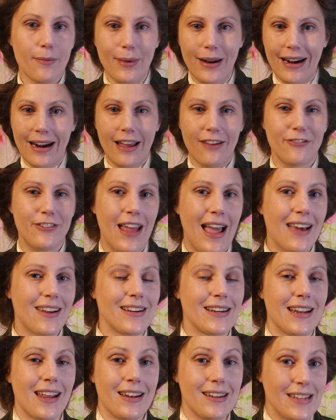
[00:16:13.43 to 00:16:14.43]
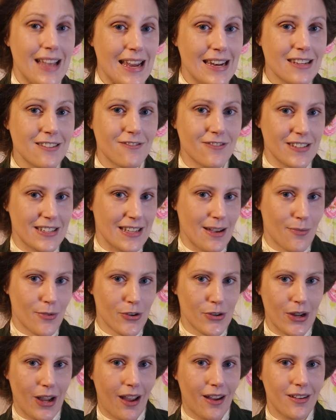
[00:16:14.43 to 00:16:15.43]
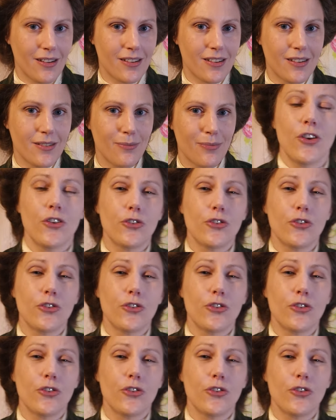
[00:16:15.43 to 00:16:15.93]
had been left out unattended for several days.